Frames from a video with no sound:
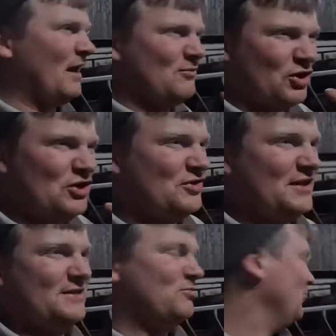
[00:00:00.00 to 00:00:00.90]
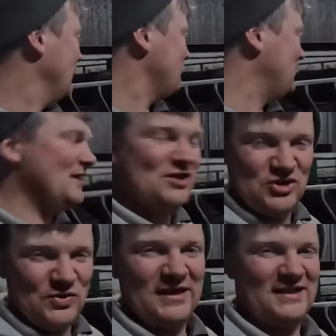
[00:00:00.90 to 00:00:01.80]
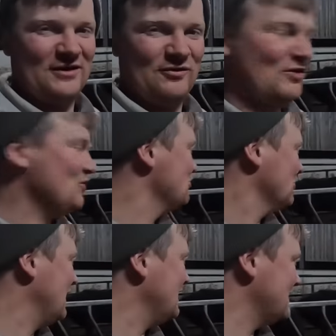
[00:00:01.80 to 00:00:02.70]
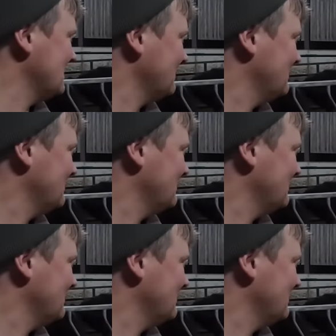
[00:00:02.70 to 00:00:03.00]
I'm not going to do this, but we didn't do anything. We've not done anything.